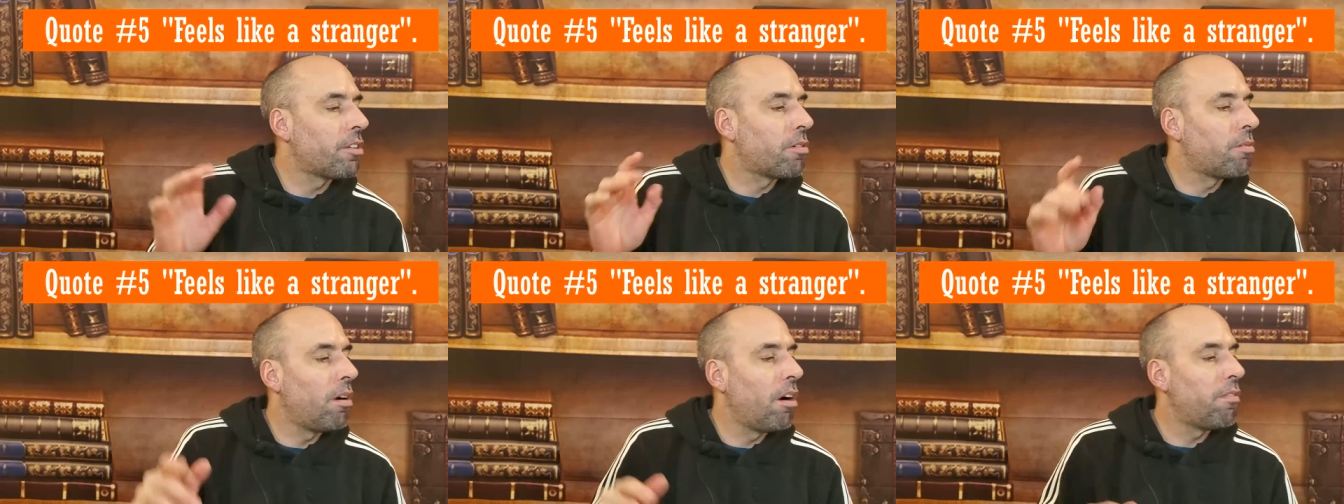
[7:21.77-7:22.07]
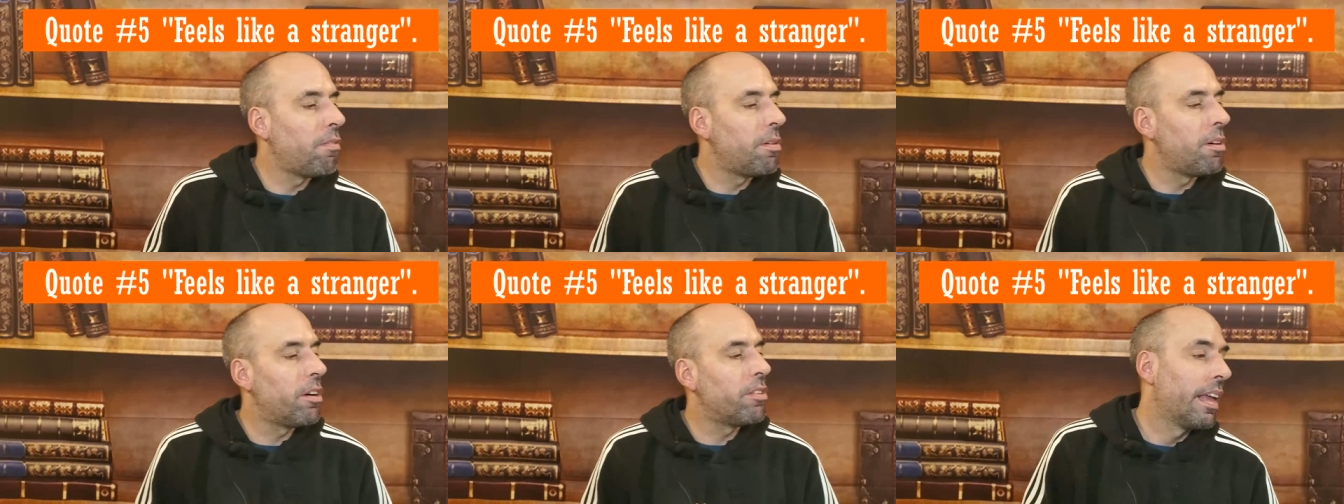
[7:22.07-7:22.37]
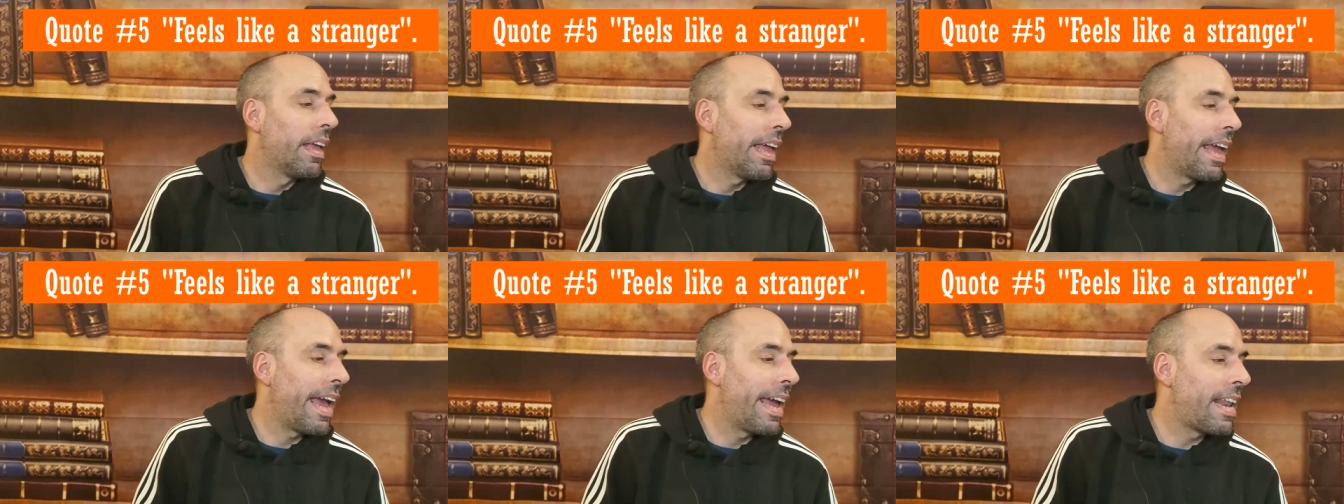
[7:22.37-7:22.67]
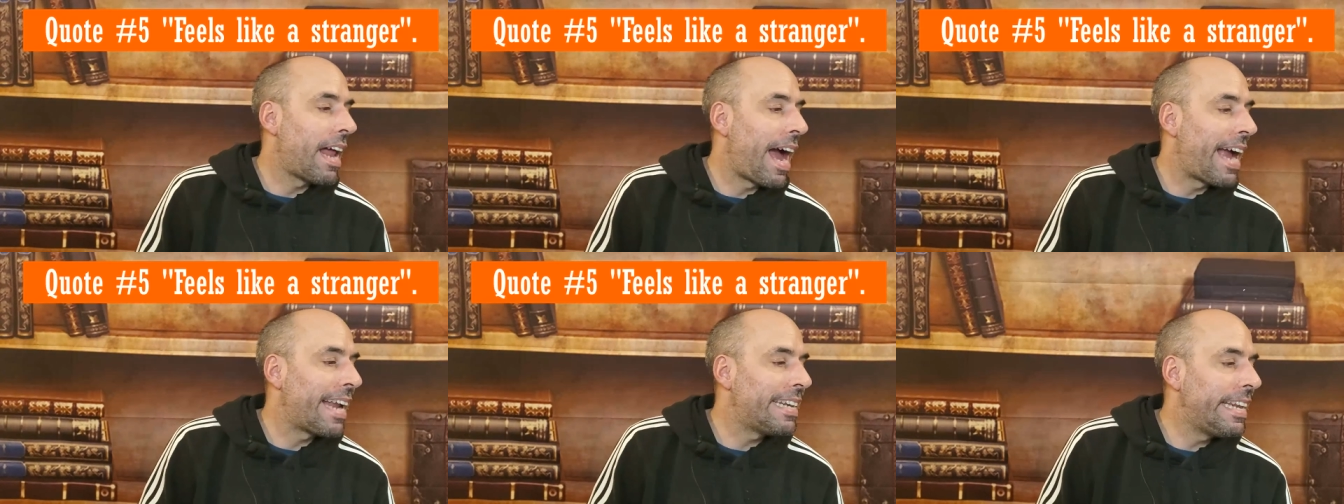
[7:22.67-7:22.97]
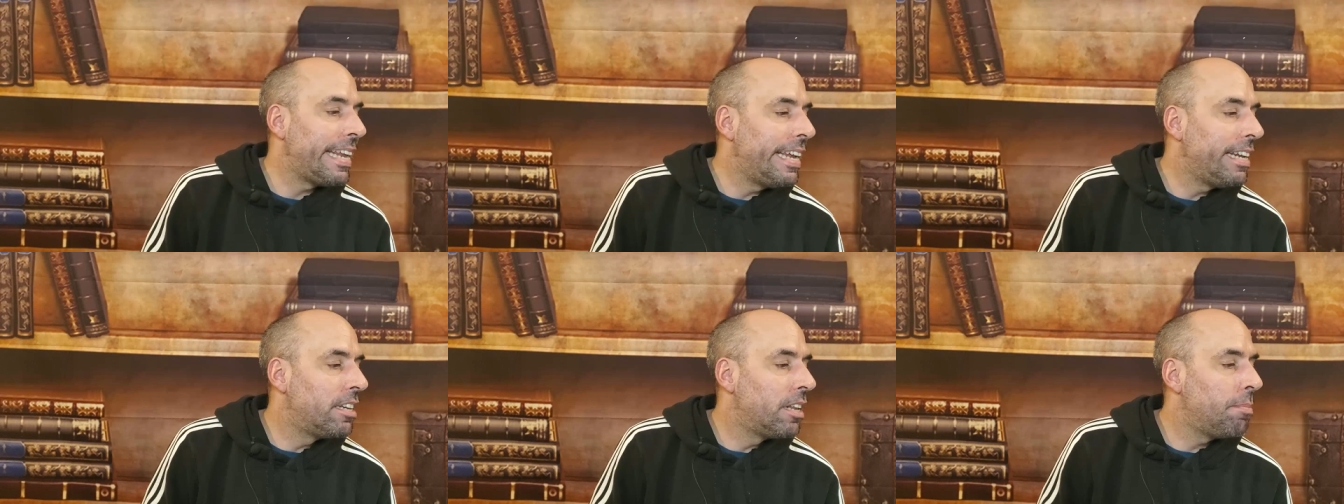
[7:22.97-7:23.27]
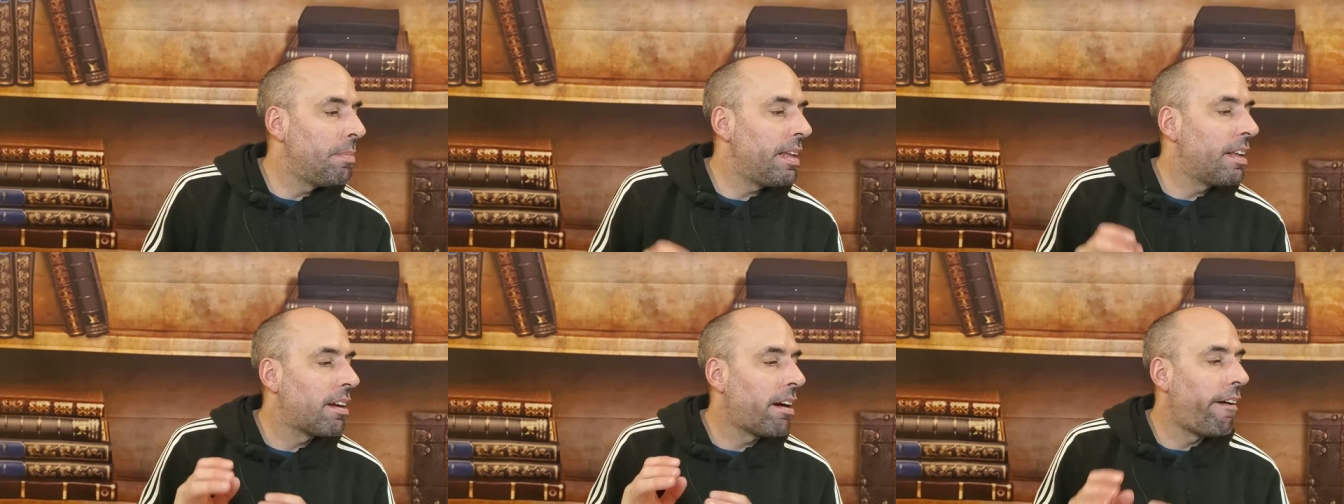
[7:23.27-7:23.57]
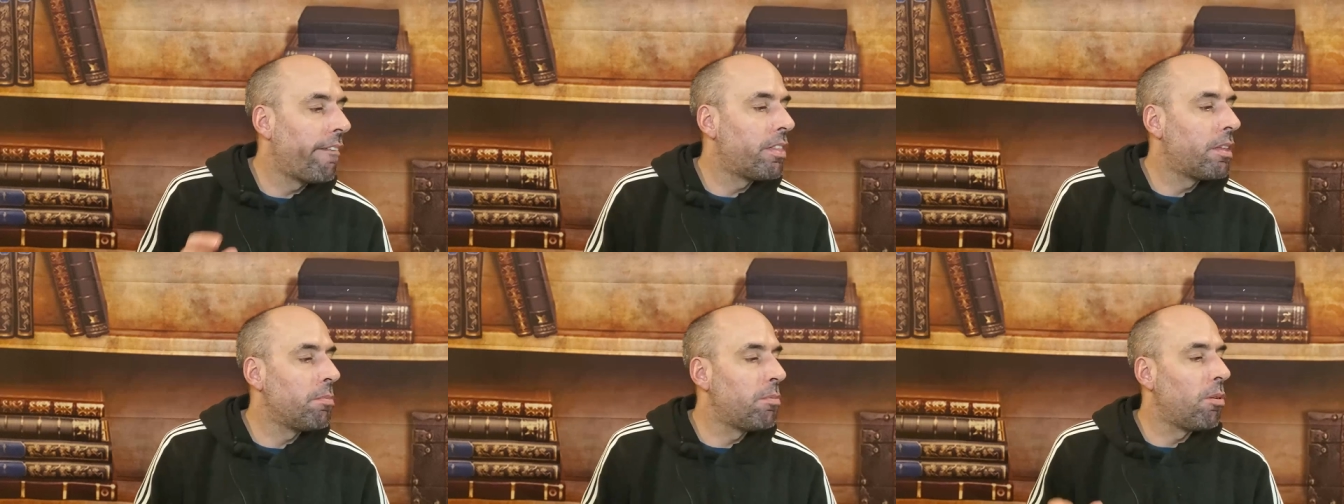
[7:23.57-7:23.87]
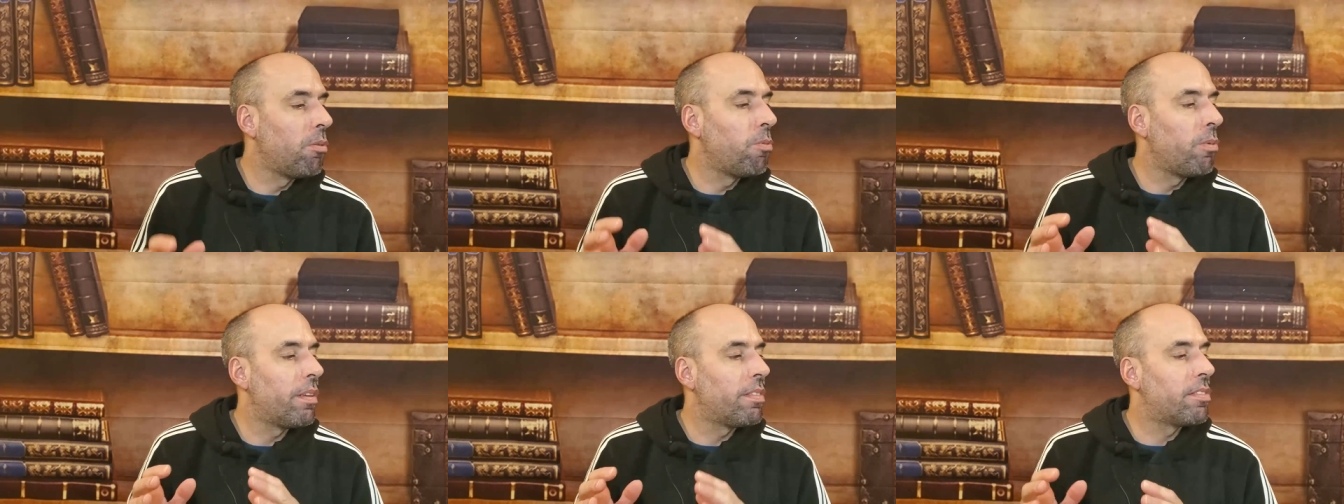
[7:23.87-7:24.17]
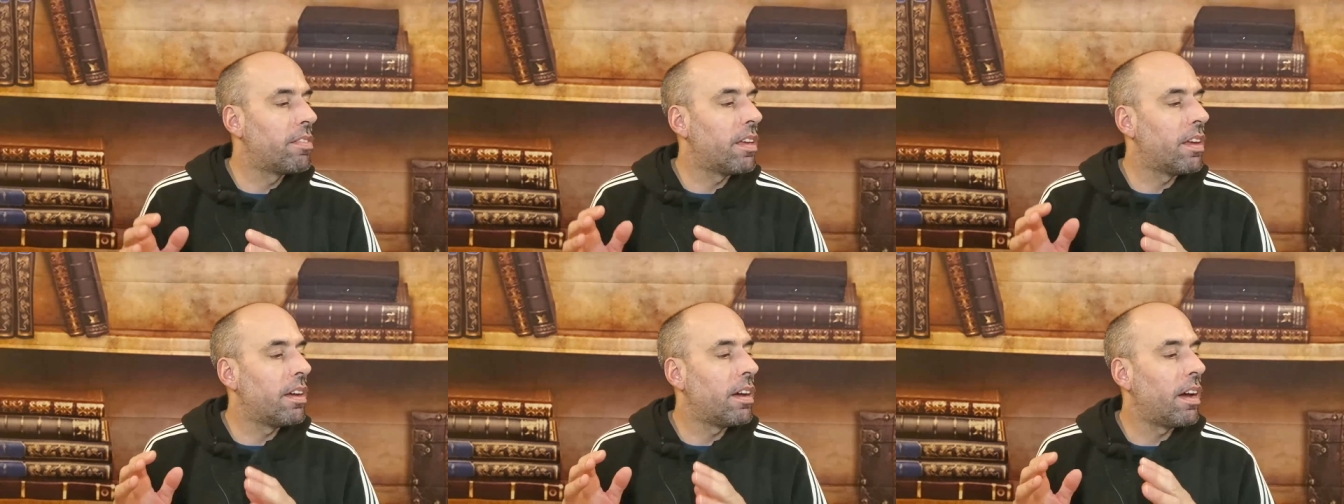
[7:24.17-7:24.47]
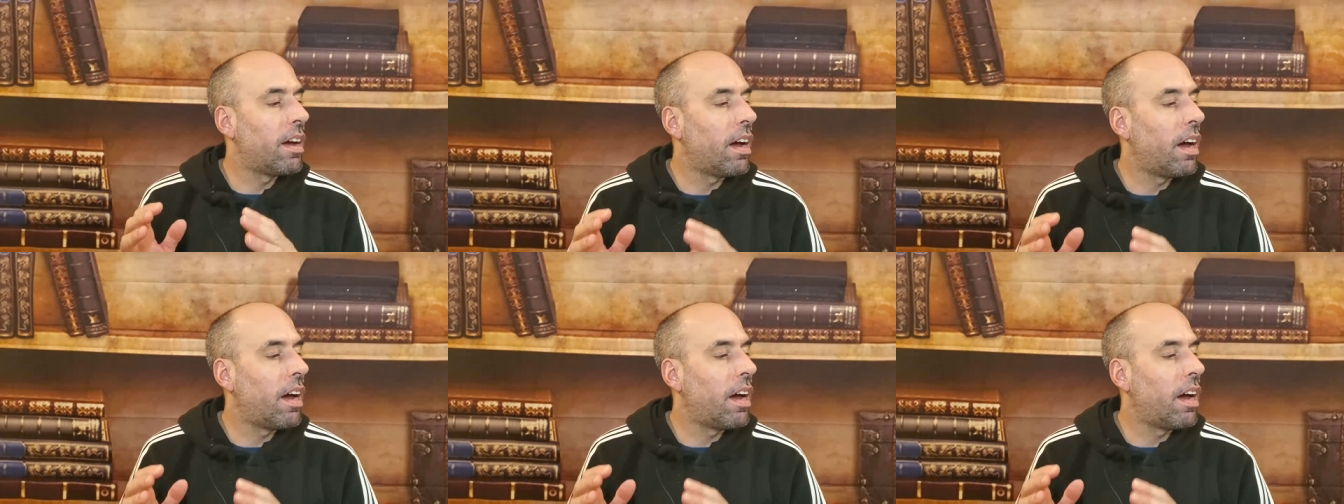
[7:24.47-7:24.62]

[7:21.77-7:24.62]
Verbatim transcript: quote from her. And I need to be comfortable with the